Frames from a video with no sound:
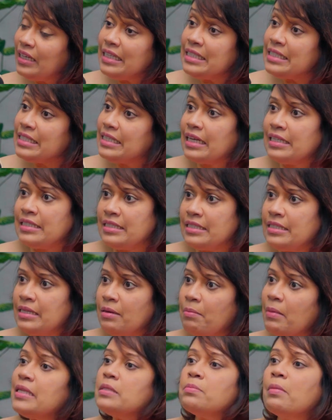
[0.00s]
this does is
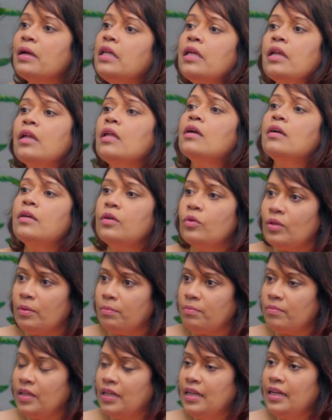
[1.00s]
it makes money real to
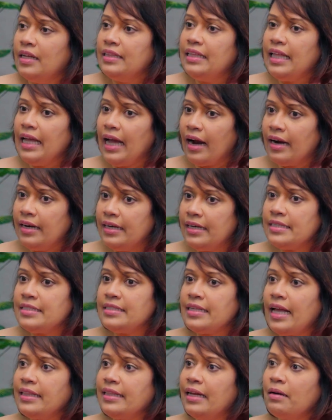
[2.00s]
them. They
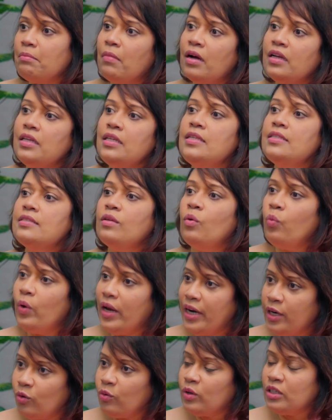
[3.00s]
understand that money is a
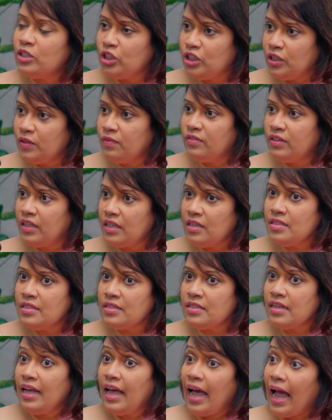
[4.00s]
way to achieve
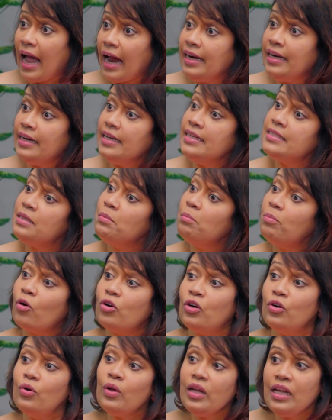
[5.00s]
things, and it's
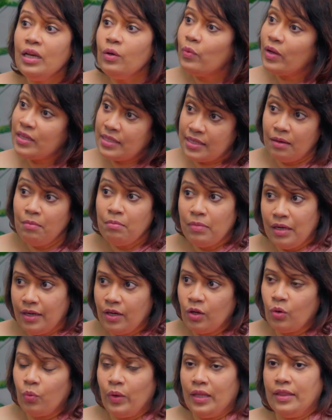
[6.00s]
important to invest and
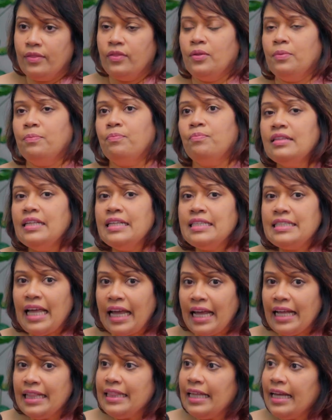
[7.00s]
build your wealth. The
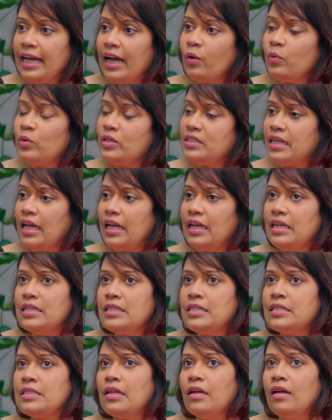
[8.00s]
second thing I would say
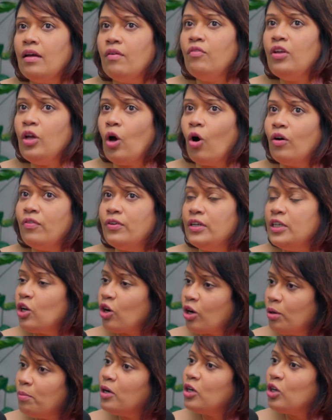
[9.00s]
is we often
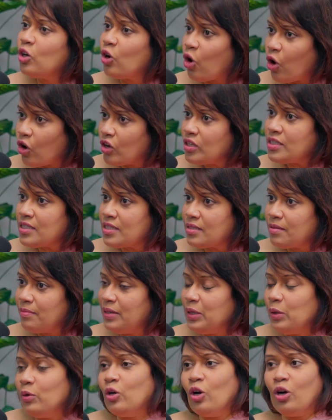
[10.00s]
talk about costs,
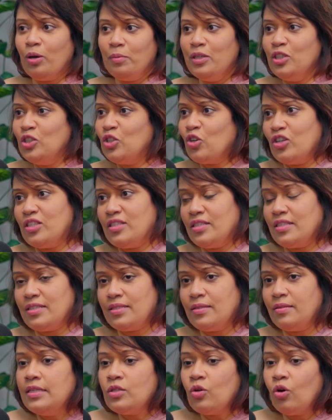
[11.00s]
we don't talk about choices.
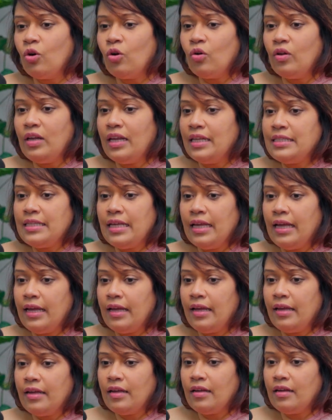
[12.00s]
So let's
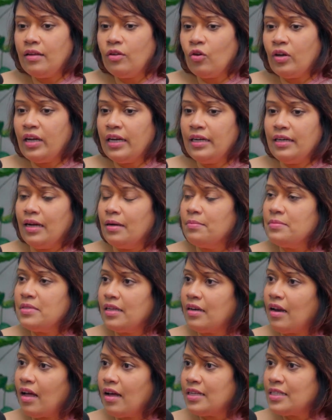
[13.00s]
say your kid comes
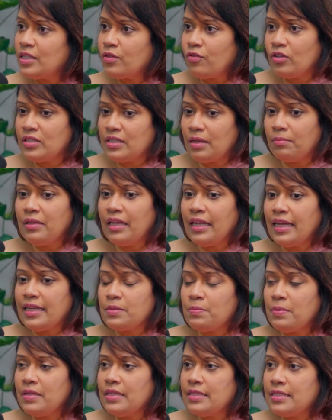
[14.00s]
and asks for something
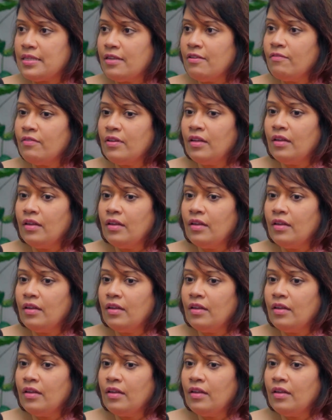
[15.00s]
expensive.